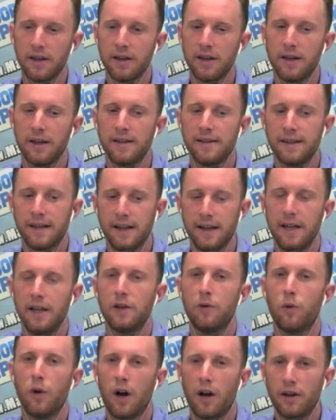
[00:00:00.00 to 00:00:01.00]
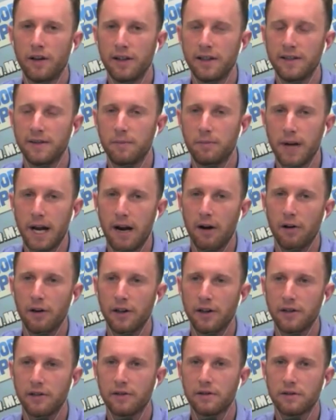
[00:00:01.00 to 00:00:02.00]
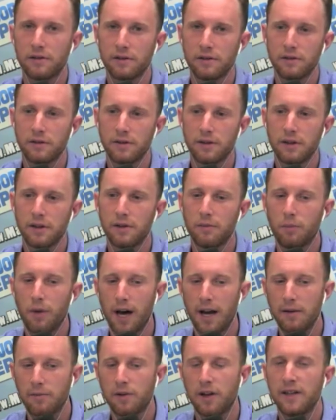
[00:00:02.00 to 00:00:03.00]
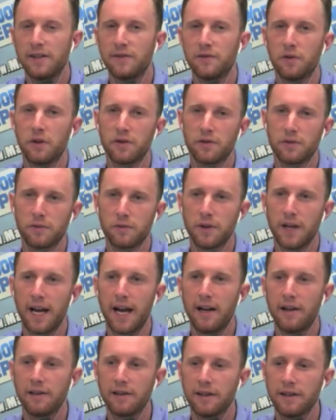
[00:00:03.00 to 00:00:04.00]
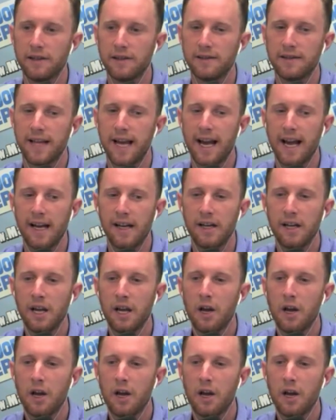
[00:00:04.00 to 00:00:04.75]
Is that inequality is a barrier. The bottom line structural reality is that